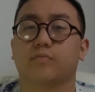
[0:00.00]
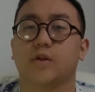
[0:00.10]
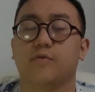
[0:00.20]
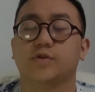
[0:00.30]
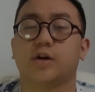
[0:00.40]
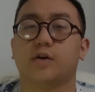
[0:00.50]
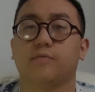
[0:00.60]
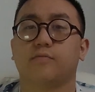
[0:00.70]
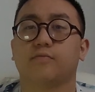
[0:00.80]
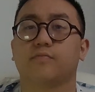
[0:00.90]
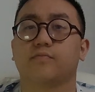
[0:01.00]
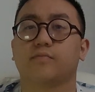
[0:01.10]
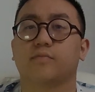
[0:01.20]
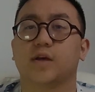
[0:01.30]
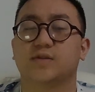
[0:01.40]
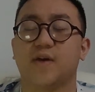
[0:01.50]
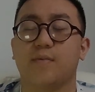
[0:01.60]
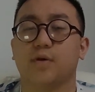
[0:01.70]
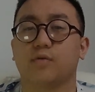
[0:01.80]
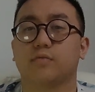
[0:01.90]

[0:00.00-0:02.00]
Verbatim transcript: in return as payment.